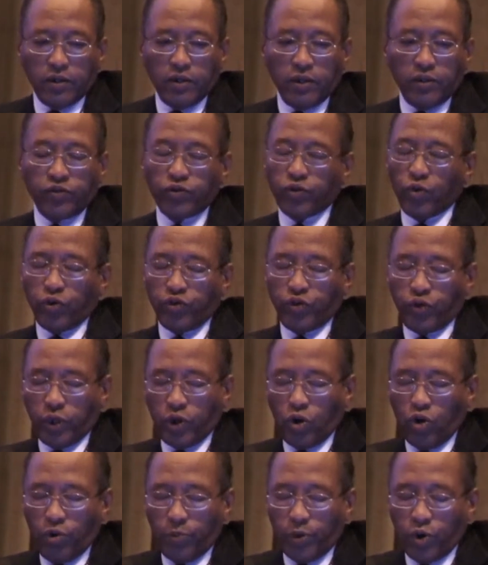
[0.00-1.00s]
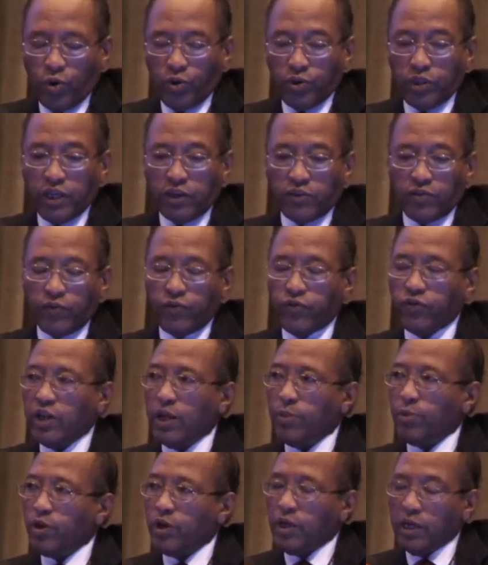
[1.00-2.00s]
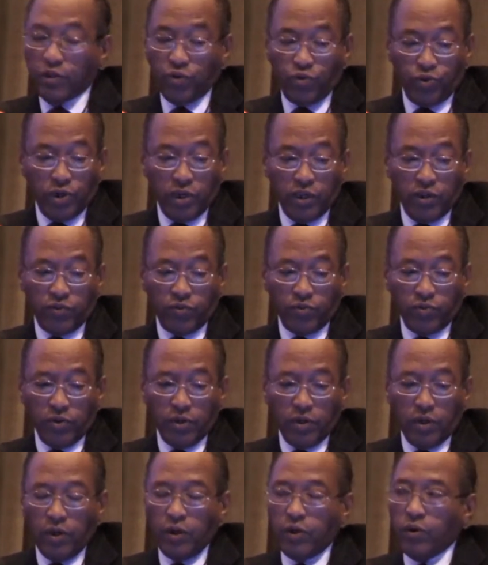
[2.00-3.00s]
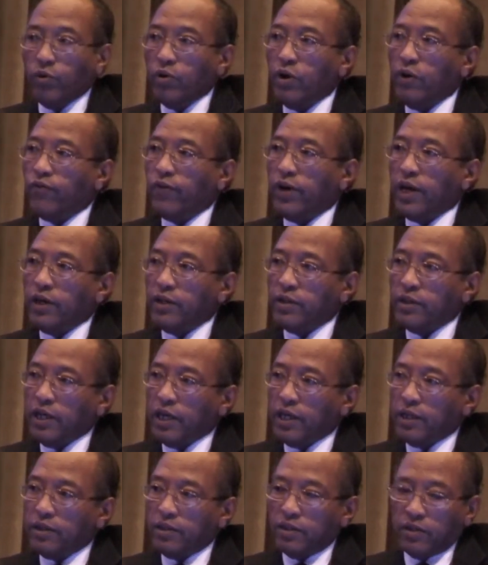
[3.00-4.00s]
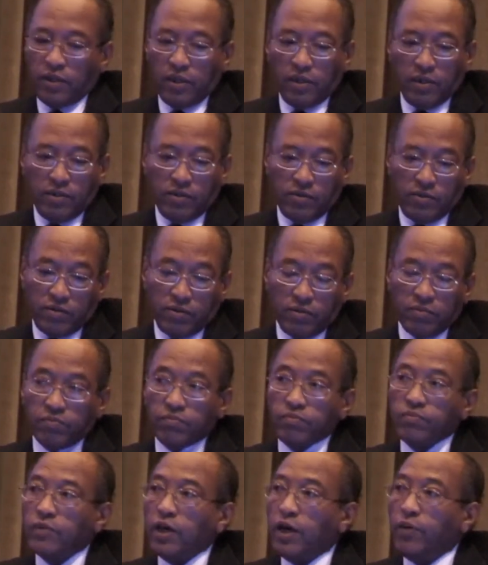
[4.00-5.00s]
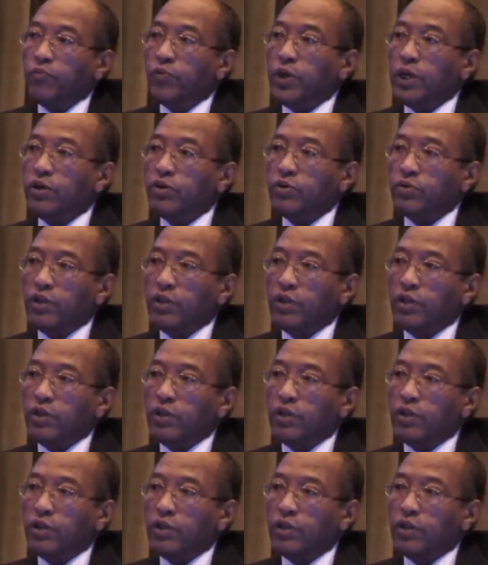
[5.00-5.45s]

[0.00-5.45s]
socio-economic context of Islamic countries, we'll find that there is a big